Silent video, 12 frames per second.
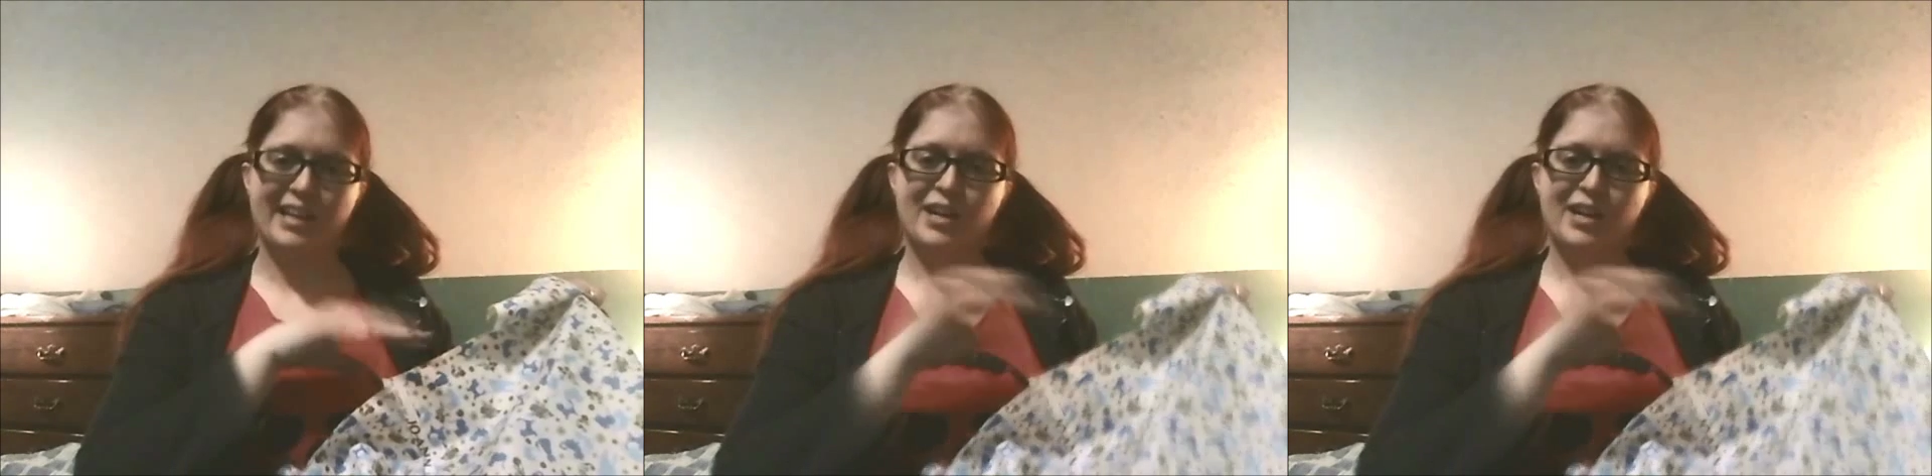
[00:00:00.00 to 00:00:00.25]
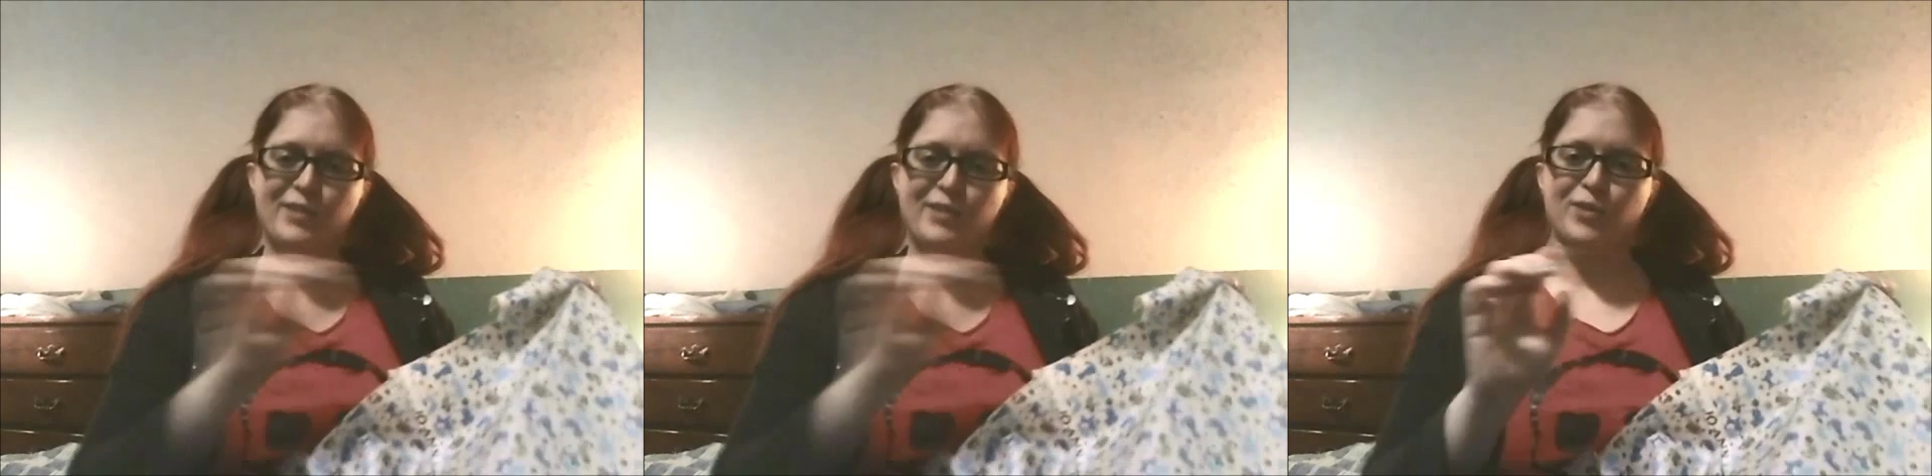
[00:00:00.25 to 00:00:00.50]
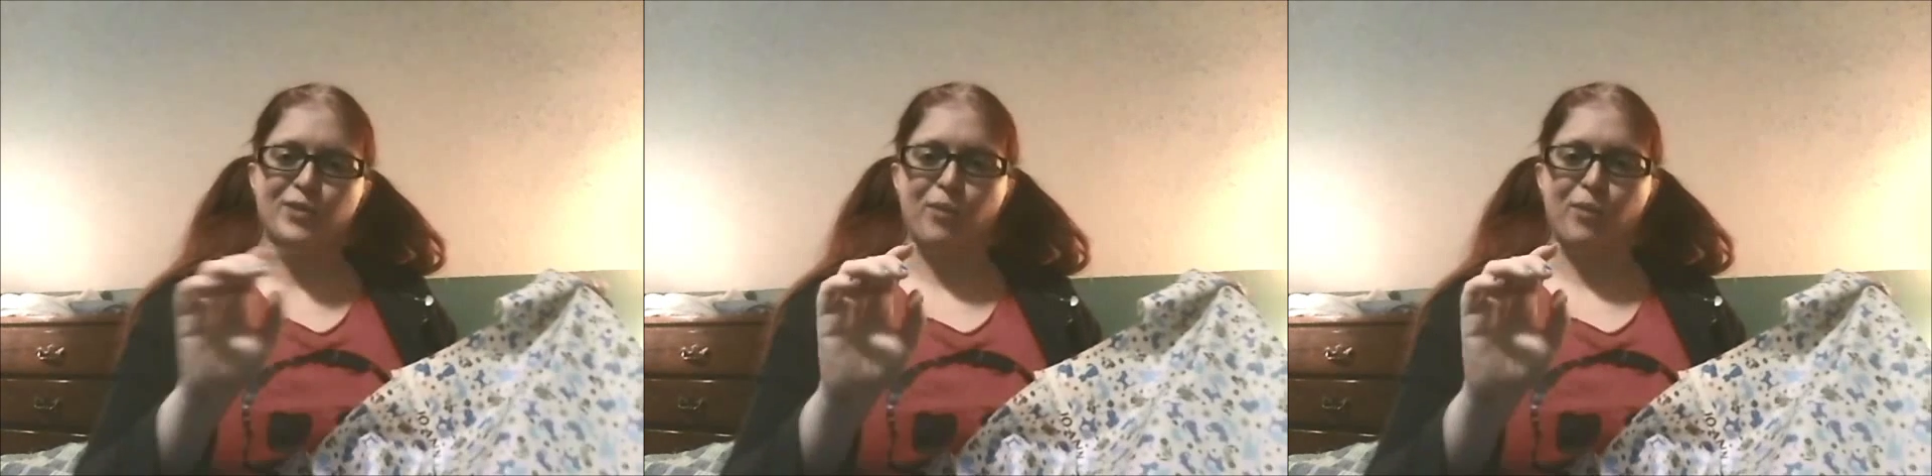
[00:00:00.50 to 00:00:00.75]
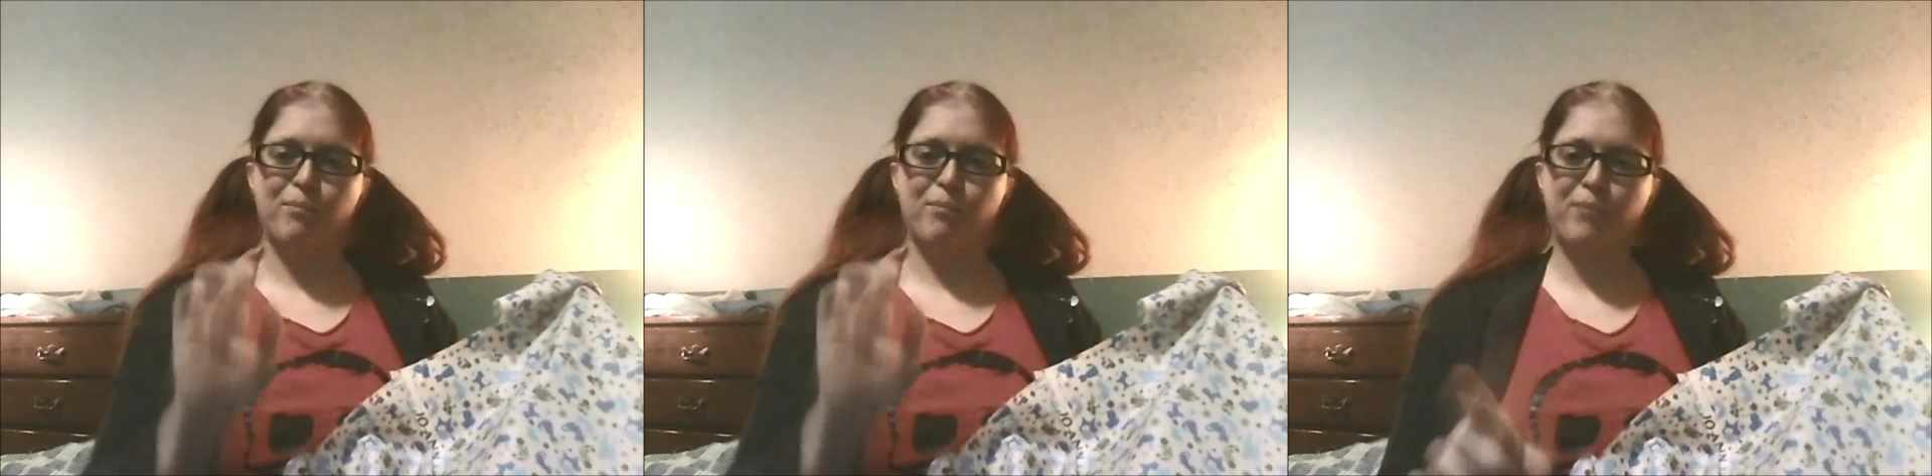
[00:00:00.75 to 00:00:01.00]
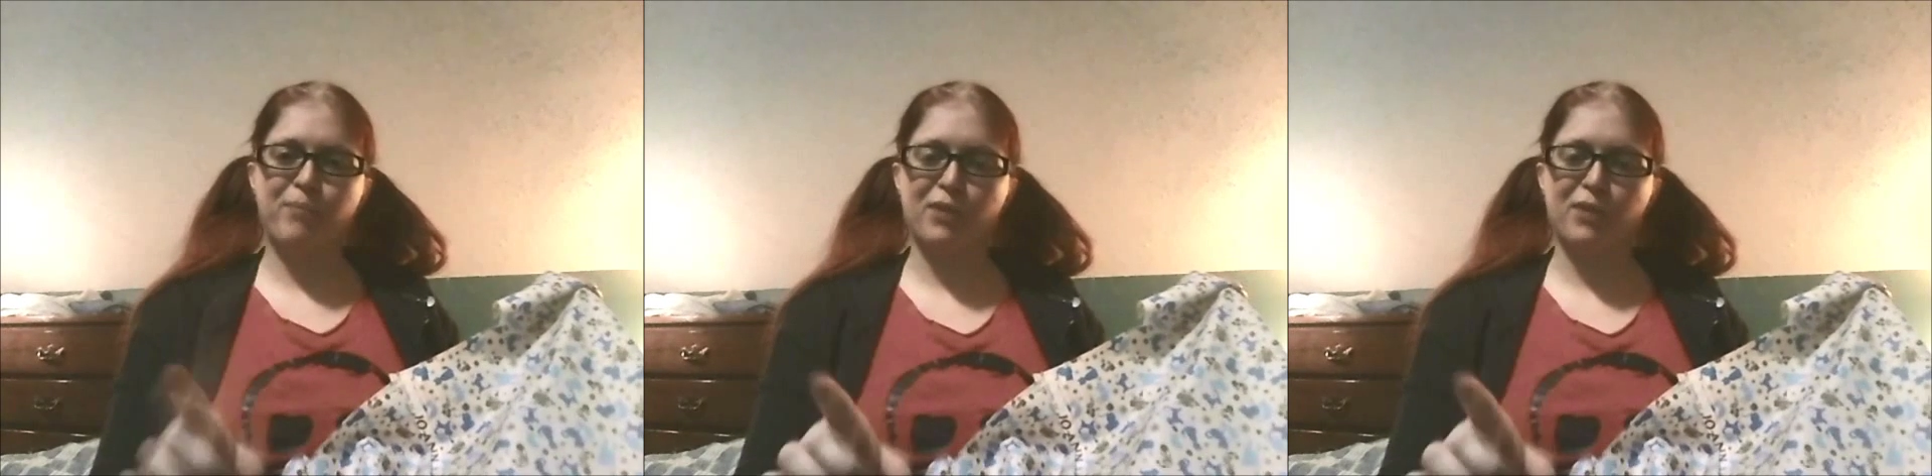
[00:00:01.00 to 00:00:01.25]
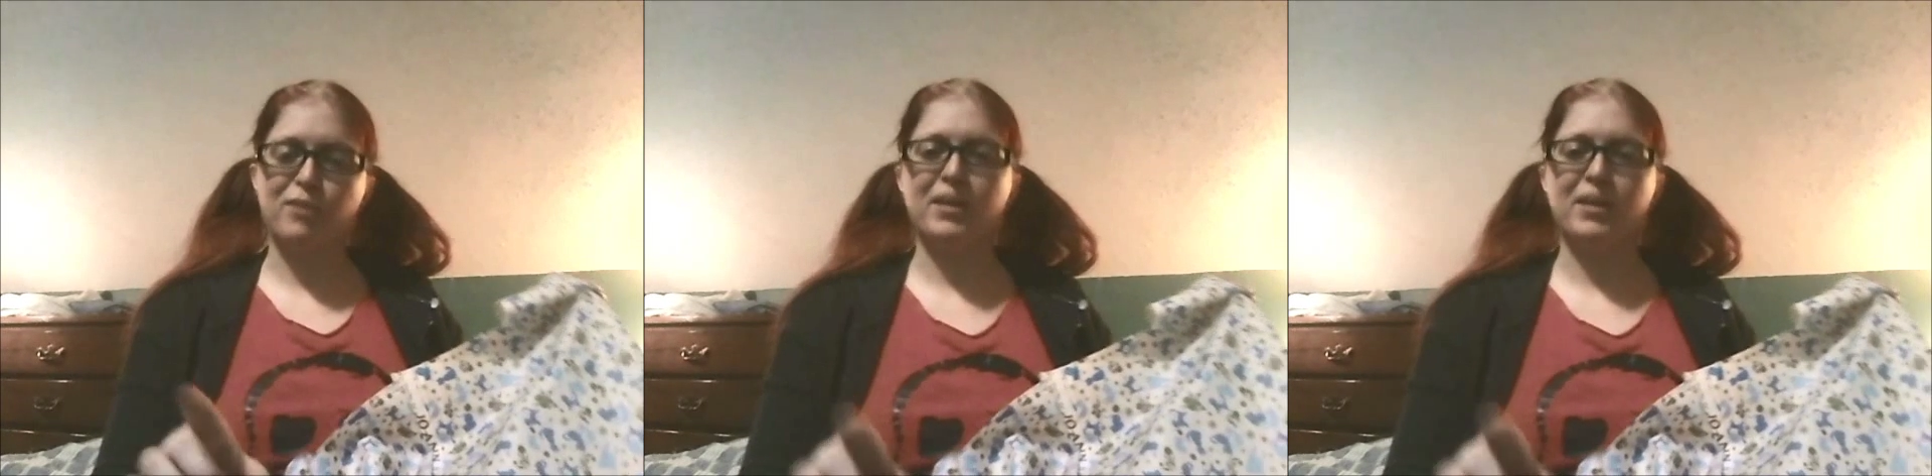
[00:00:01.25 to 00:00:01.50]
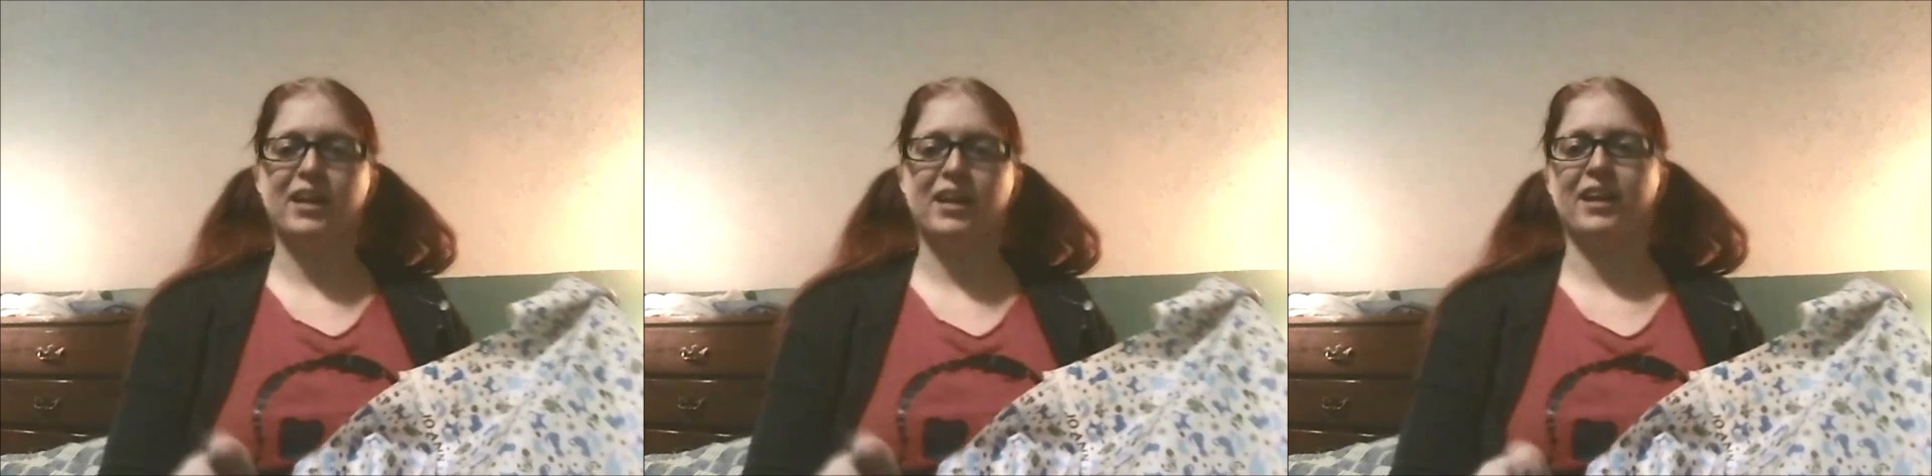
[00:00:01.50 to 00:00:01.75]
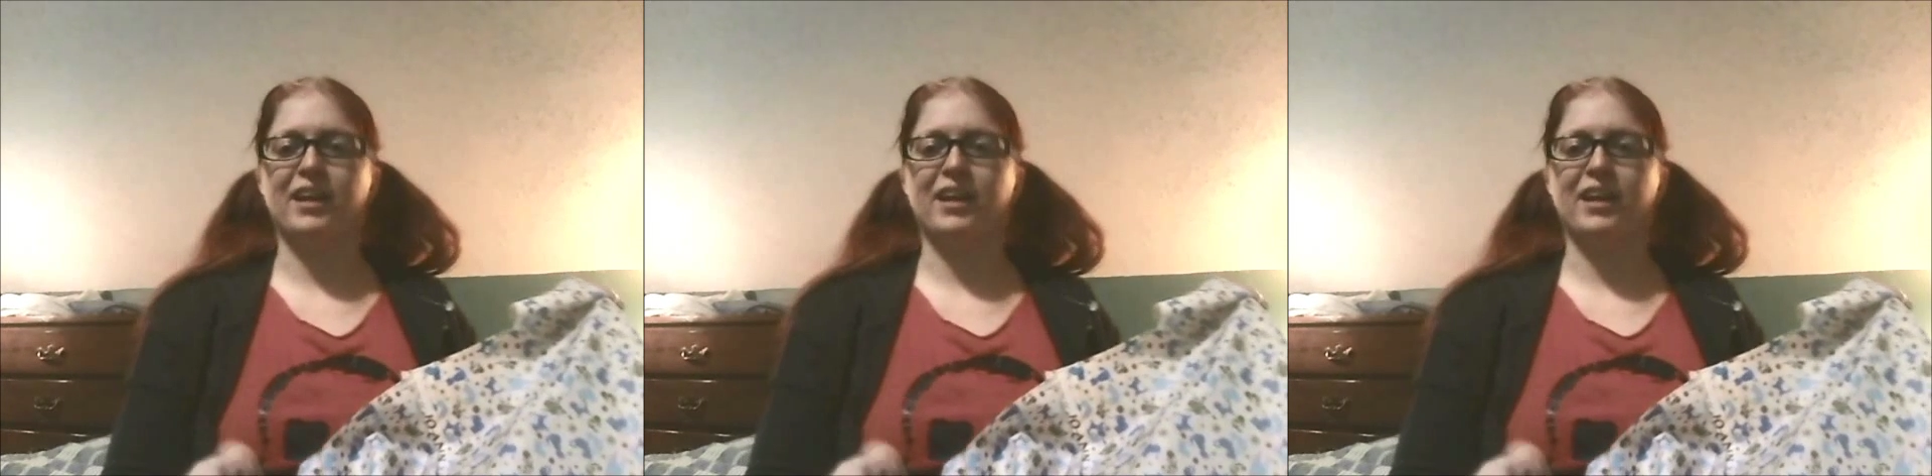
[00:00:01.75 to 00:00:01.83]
So bear with me,